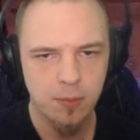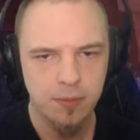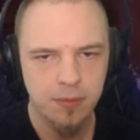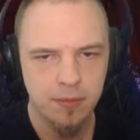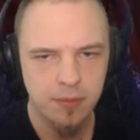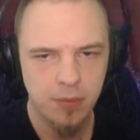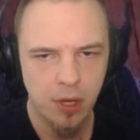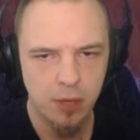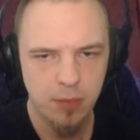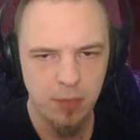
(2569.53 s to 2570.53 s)
Oh,
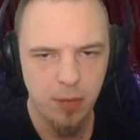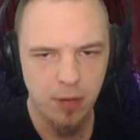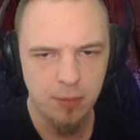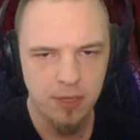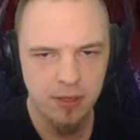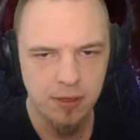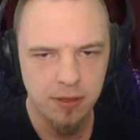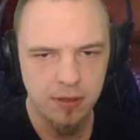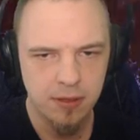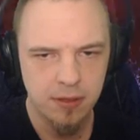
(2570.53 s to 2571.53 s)
pardon me, pardon
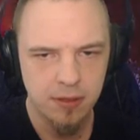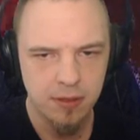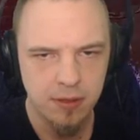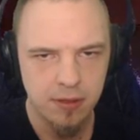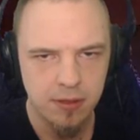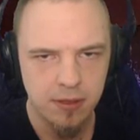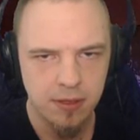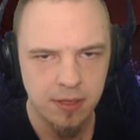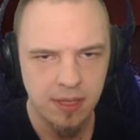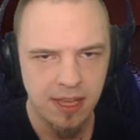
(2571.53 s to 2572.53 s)
me.
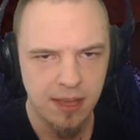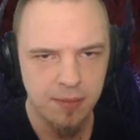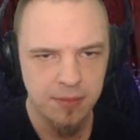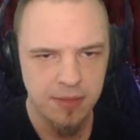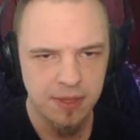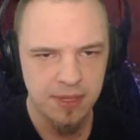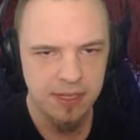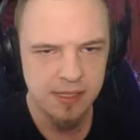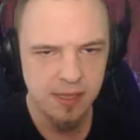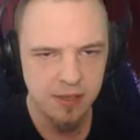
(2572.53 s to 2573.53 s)
Yeah,
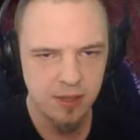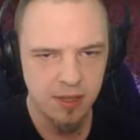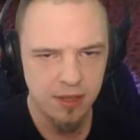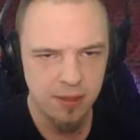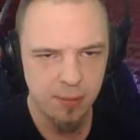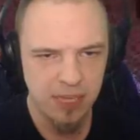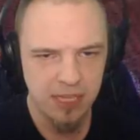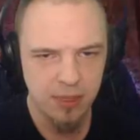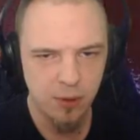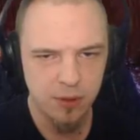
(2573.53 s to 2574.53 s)
and he's got the,
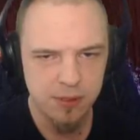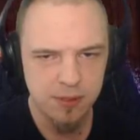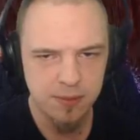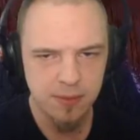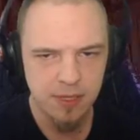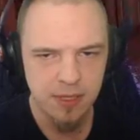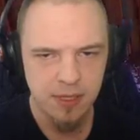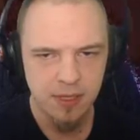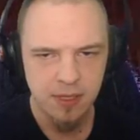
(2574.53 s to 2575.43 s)
the biggie doors.